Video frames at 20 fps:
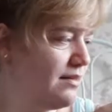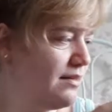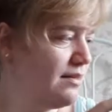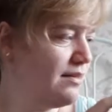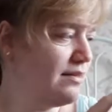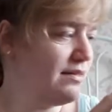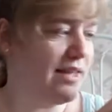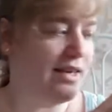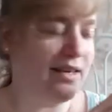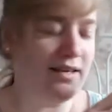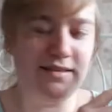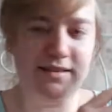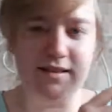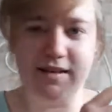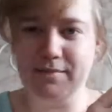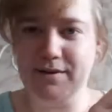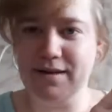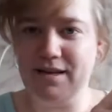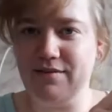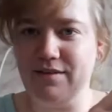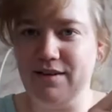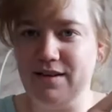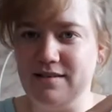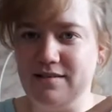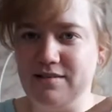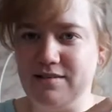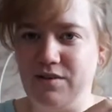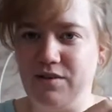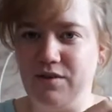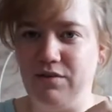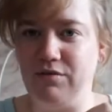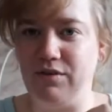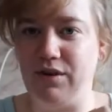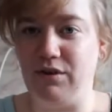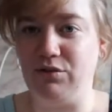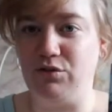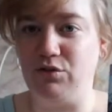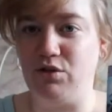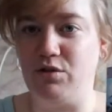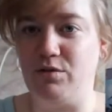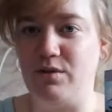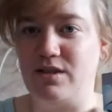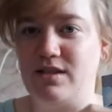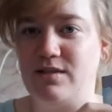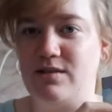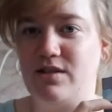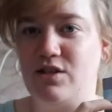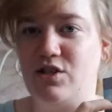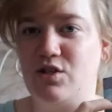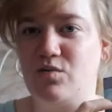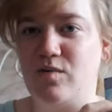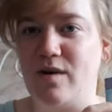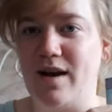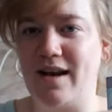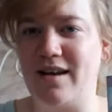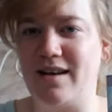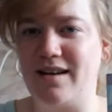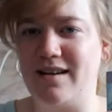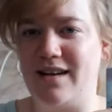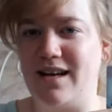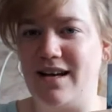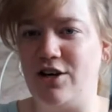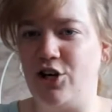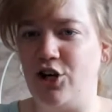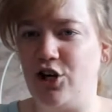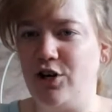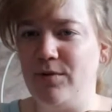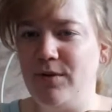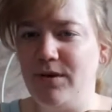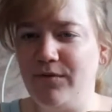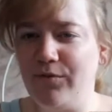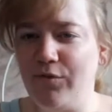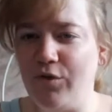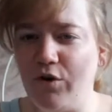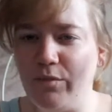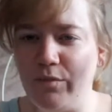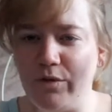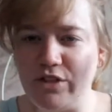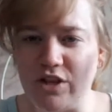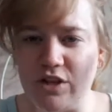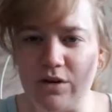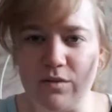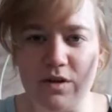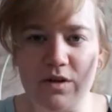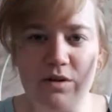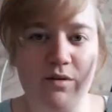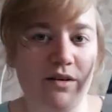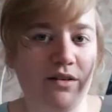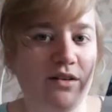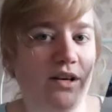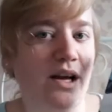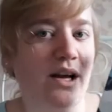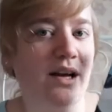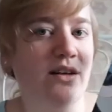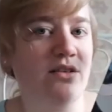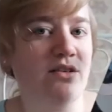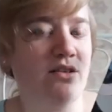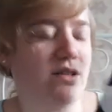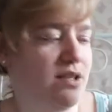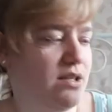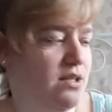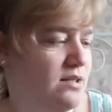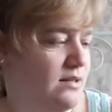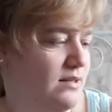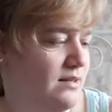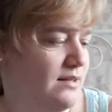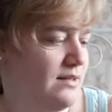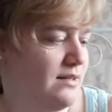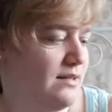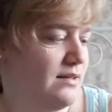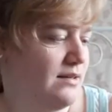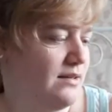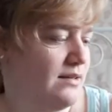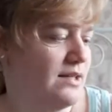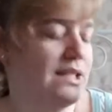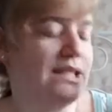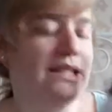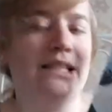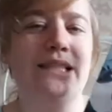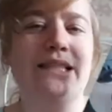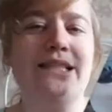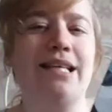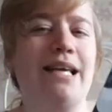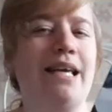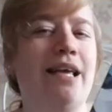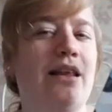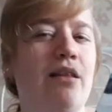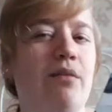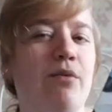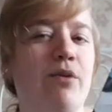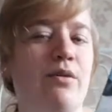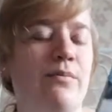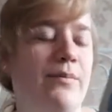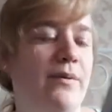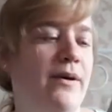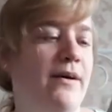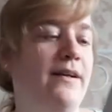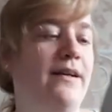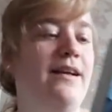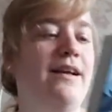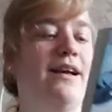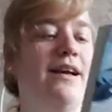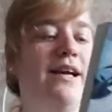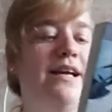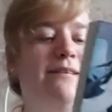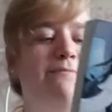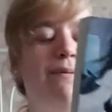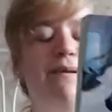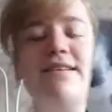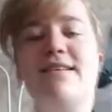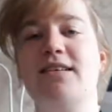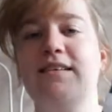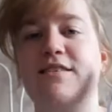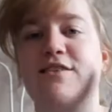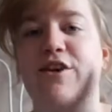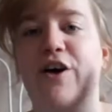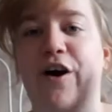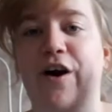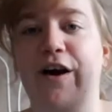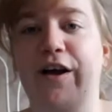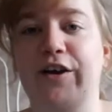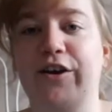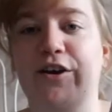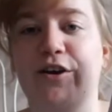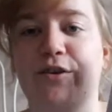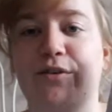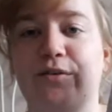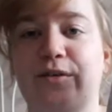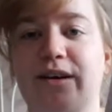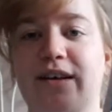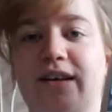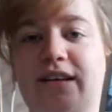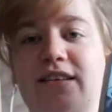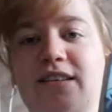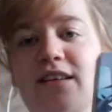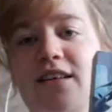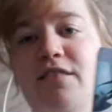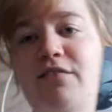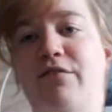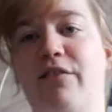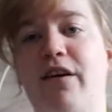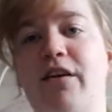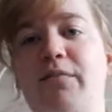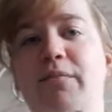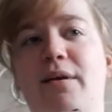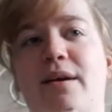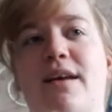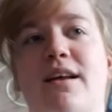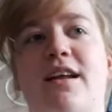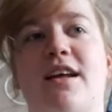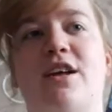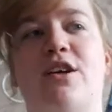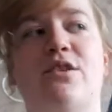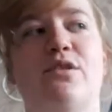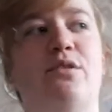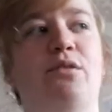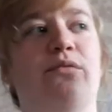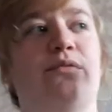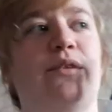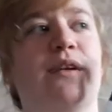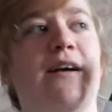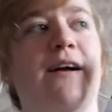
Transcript: This, I believe, is Veldora, which is the dragon in human form, which I don't think you actually see in the book. But it's basically this guy who, at the very beginning, he's a